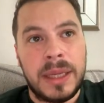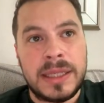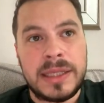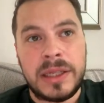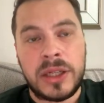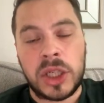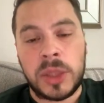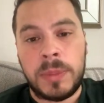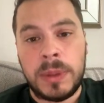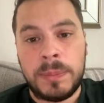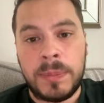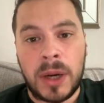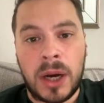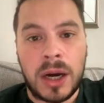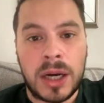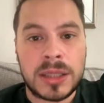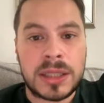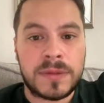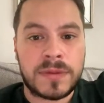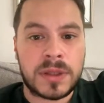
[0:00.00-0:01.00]
Is he going to be
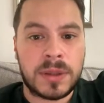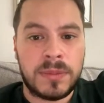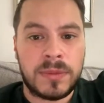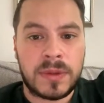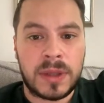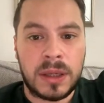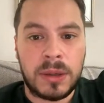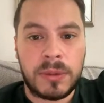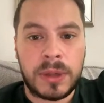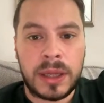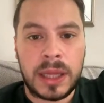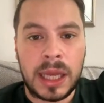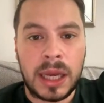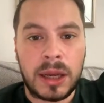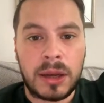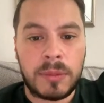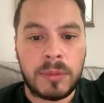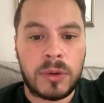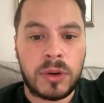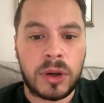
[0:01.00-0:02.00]
part of something where they
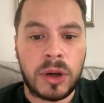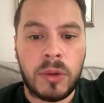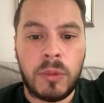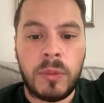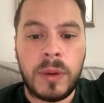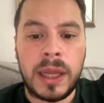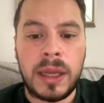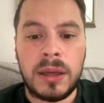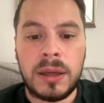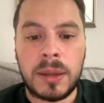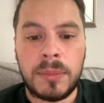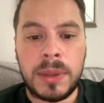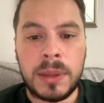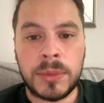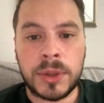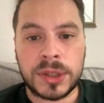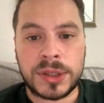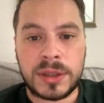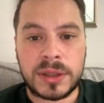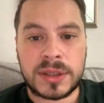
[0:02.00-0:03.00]
are going to win and
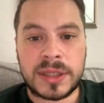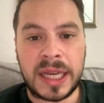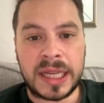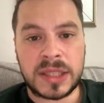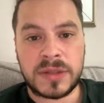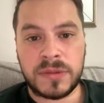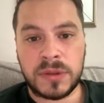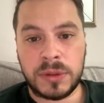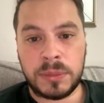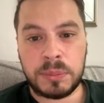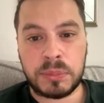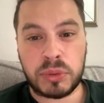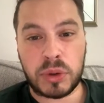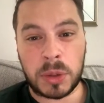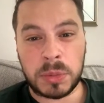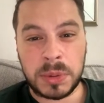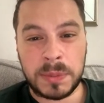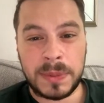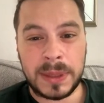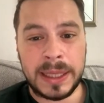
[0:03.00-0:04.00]
be more successful?
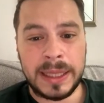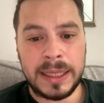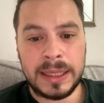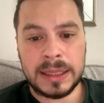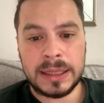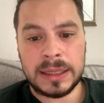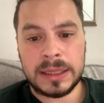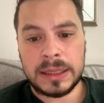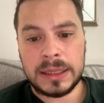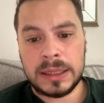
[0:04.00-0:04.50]
Probably.